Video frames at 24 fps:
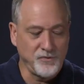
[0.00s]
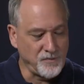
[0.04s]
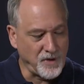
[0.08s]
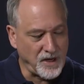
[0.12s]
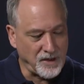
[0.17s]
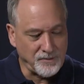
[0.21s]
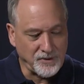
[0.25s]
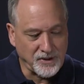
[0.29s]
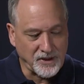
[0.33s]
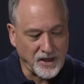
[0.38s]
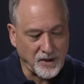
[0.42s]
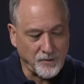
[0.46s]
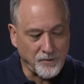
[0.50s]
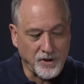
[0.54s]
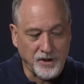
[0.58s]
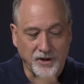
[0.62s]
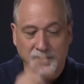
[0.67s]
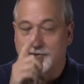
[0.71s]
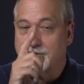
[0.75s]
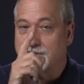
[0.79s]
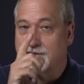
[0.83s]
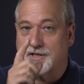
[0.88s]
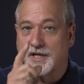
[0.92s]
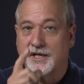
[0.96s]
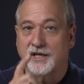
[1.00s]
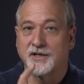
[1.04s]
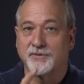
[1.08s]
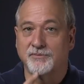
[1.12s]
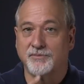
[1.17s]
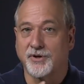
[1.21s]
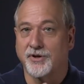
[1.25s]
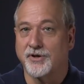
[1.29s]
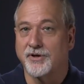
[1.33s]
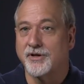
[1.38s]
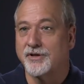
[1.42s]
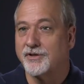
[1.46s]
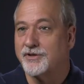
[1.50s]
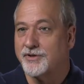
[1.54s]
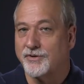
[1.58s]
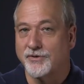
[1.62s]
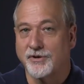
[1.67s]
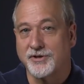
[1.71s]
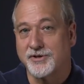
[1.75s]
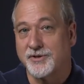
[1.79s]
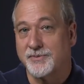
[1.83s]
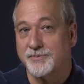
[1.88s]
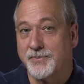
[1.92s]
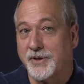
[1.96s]
Maybe they want to zing a bird
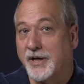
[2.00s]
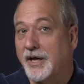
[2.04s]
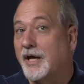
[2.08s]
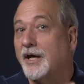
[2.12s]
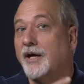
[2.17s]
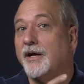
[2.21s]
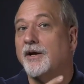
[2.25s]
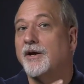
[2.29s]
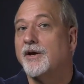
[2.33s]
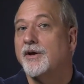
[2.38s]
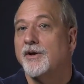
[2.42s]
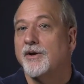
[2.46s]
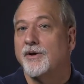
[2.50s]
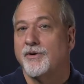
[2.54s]
towards a pig,